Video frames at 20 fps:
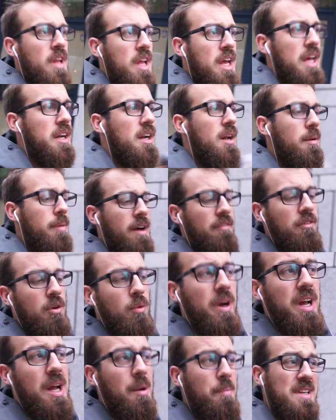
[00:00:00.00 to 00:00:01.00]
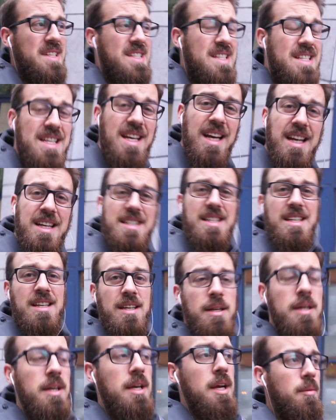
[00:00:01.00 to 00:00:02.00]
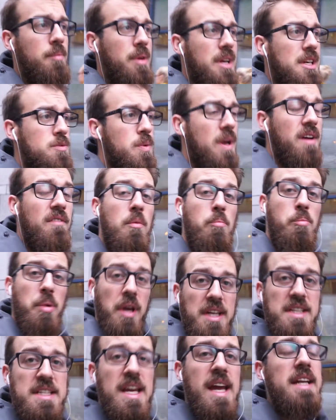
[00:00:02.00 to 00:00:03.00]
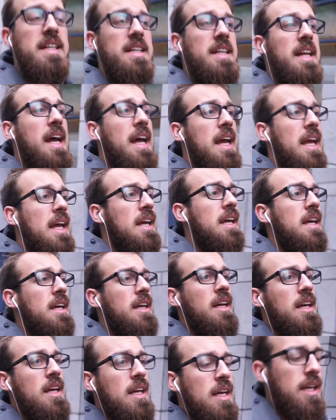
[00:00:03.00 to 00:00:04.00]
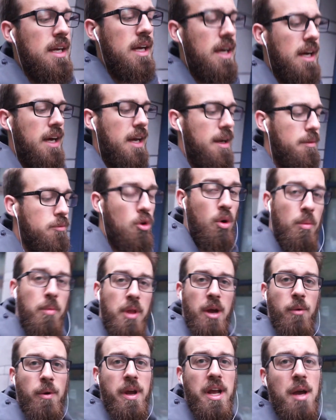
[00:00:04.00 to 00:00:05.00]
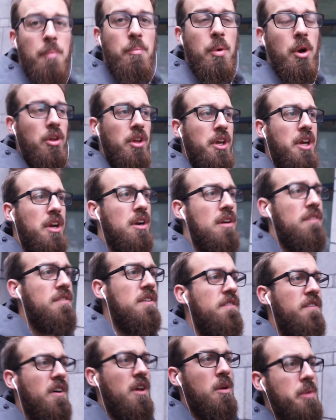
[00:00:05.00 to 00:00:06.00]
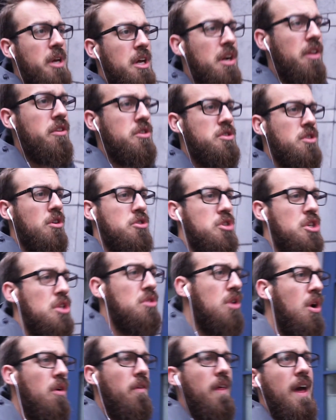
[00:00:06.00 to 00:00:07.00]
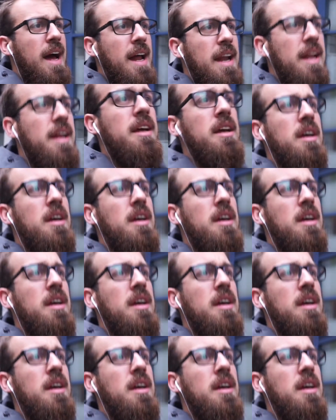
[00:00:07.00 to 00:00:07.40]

Ended up having to wake up at 6 because we have a big day today. Normally I wake up earlier. If you follow me on other social, you know that.